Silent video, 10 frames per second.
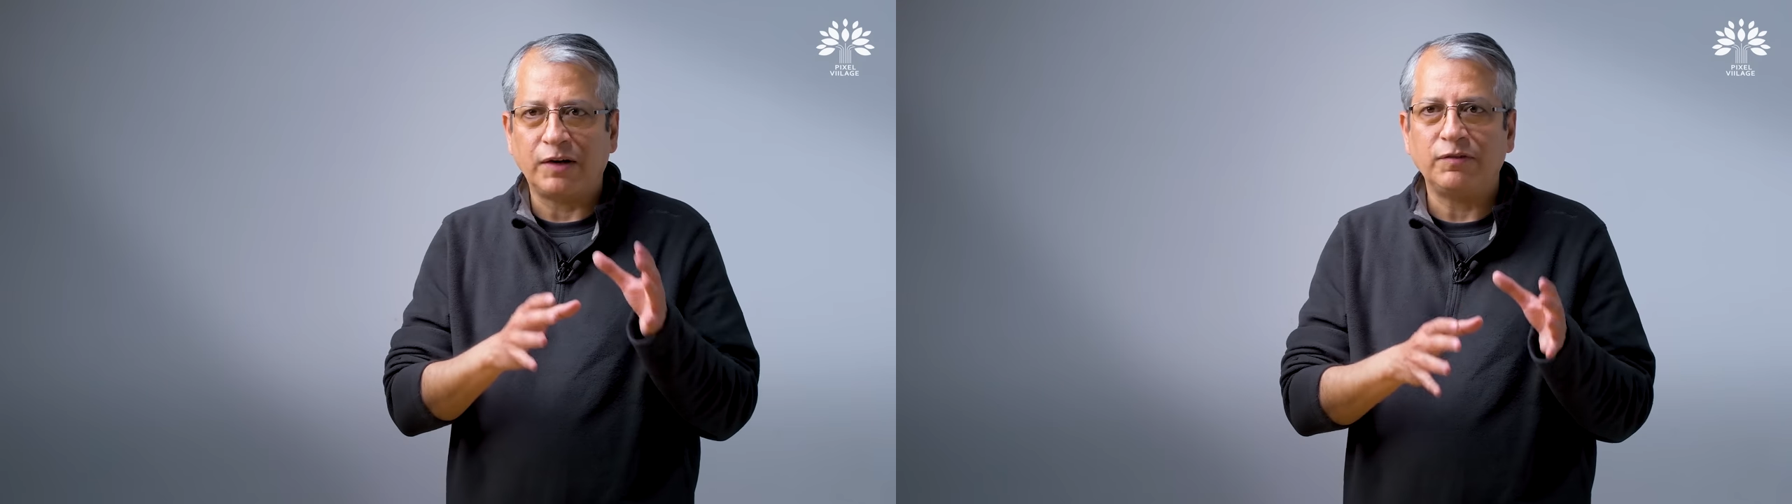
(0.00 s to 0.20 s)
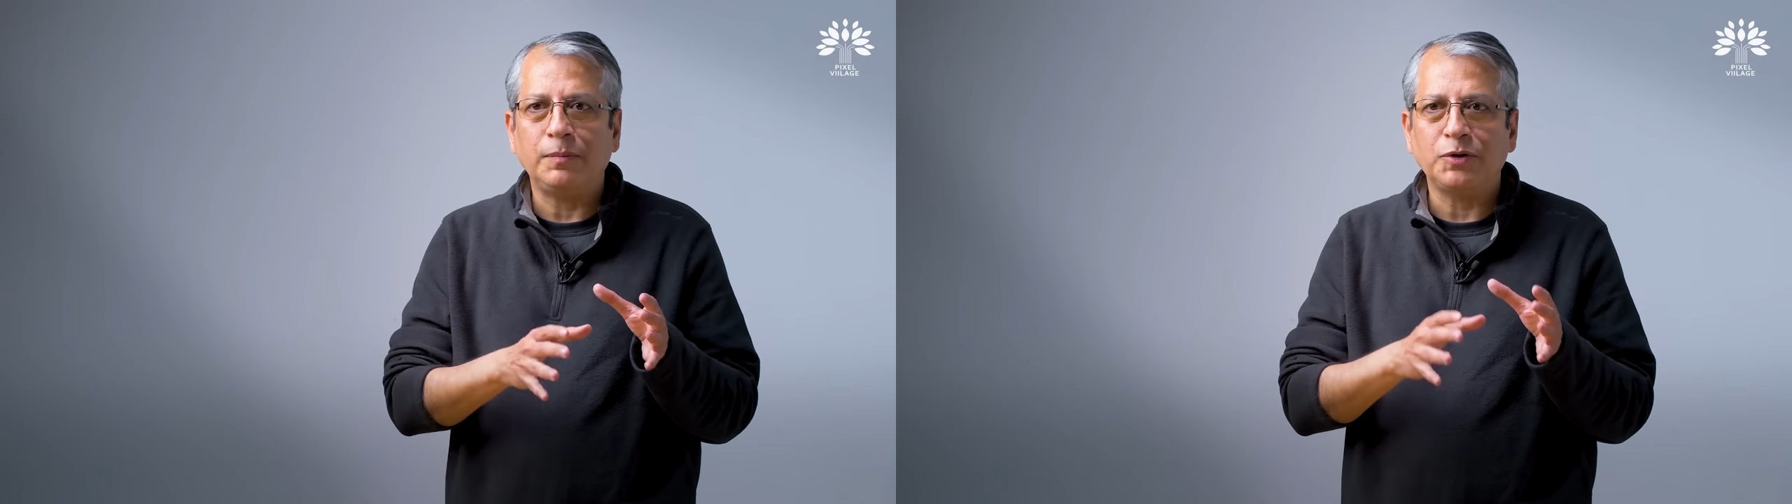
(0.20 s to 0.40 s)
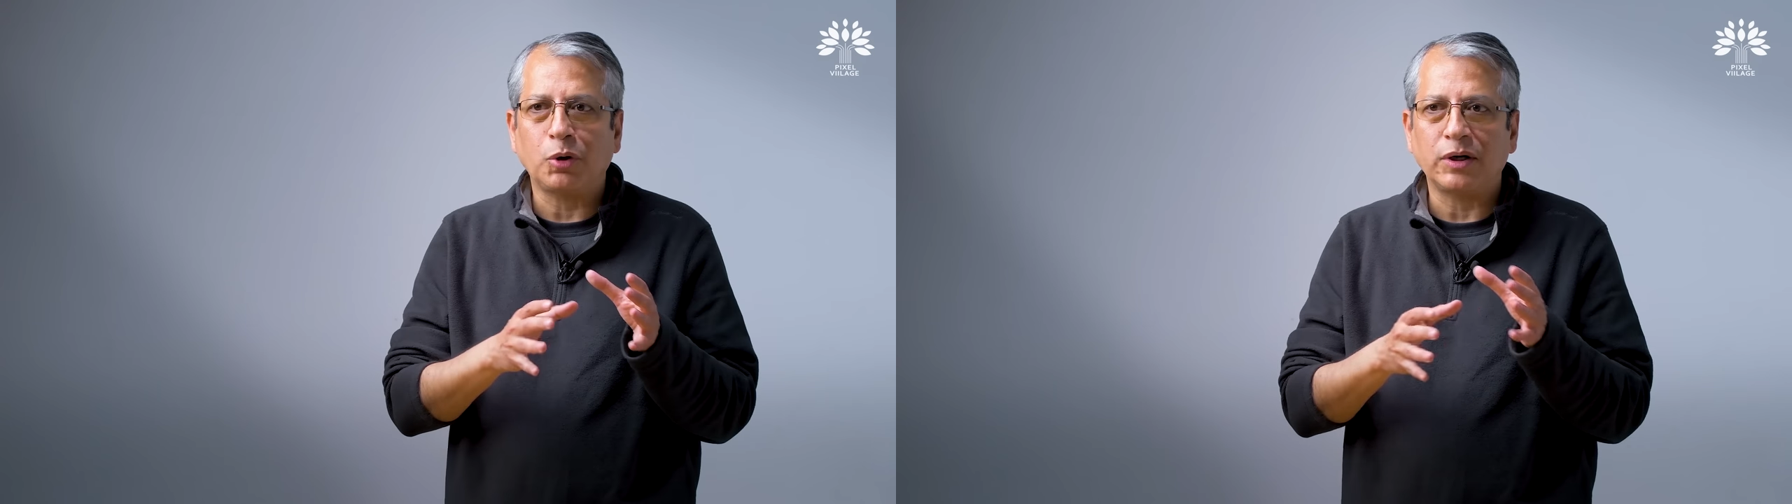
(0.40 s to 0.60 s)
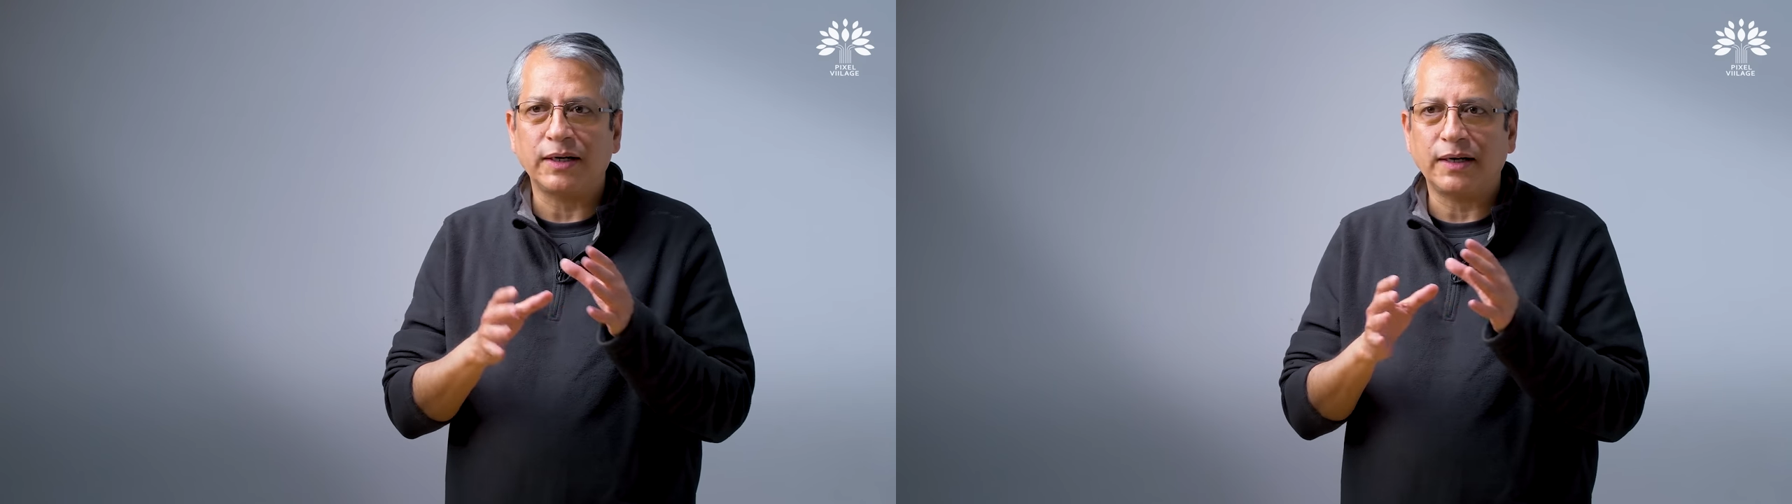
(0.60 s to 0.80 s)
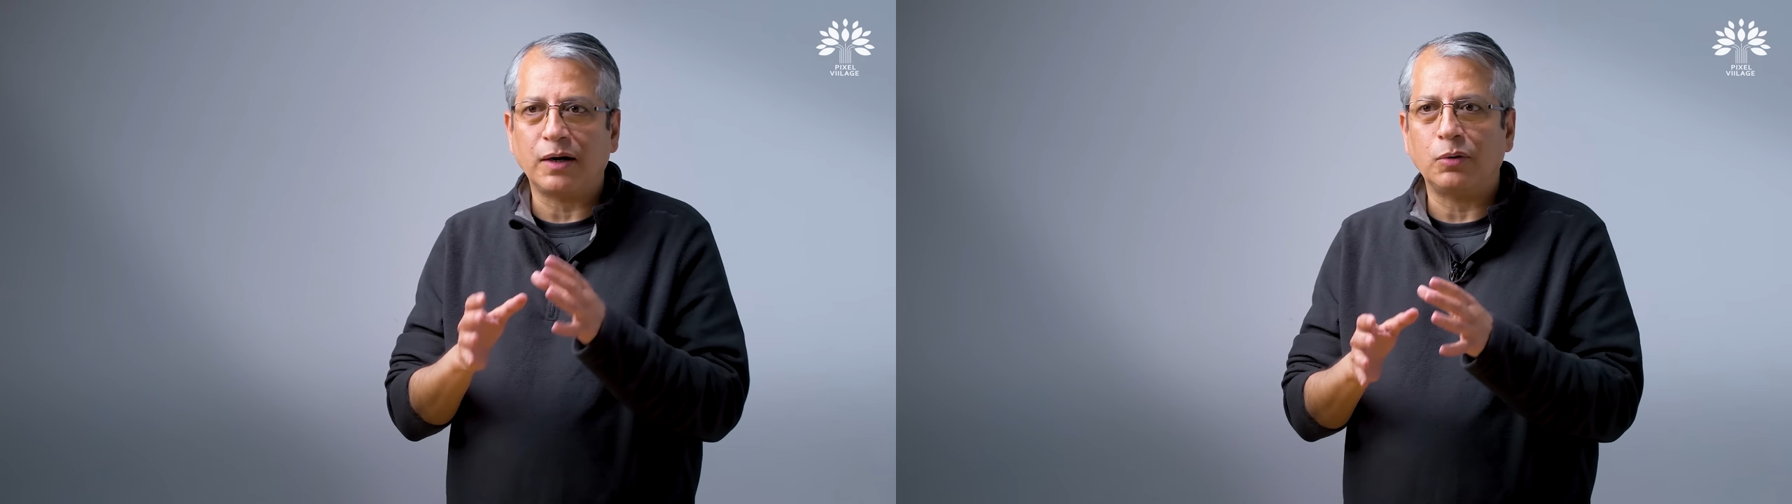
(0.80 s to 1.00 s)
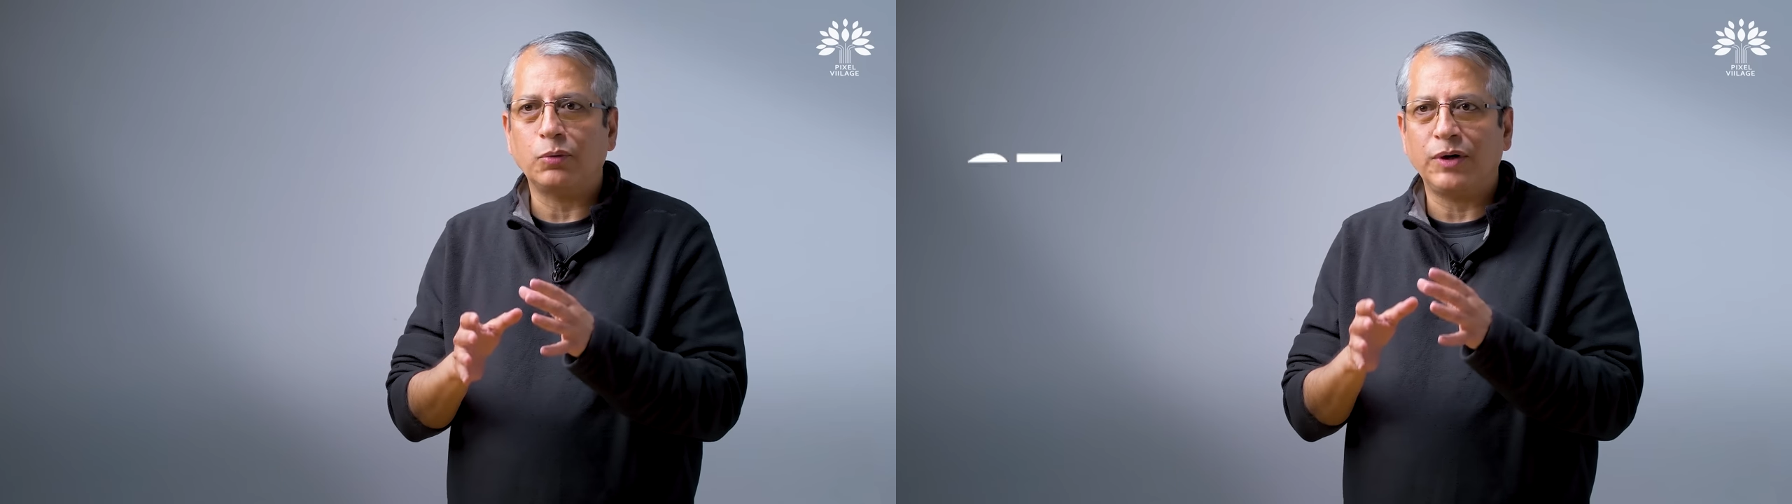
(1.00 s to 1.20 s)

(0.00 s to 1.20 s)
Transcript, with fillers: One will be shot at around